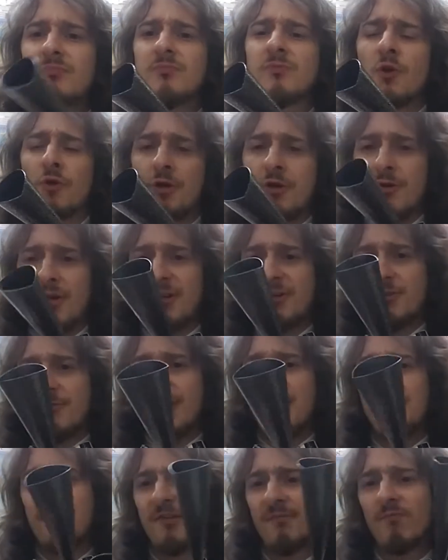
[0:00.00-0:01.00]
or in your
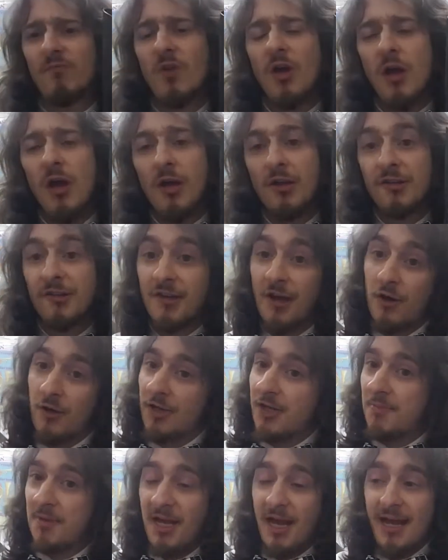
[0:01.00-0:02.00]
instruments. So
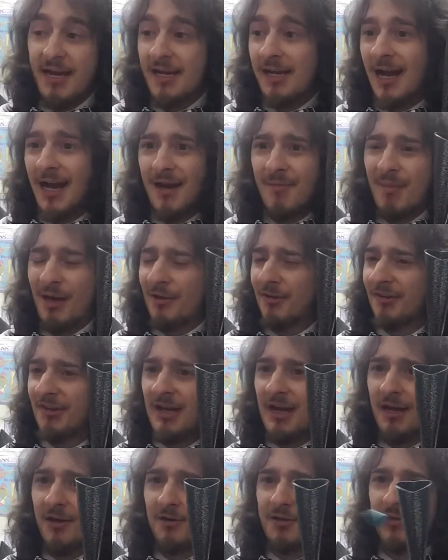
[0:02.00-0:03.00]
it could be any kind of metal
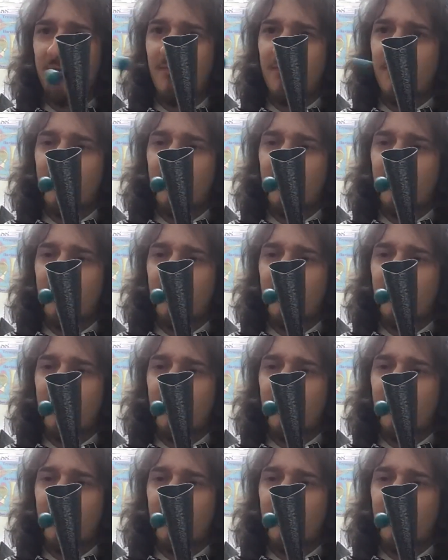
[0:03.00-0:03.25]
sound.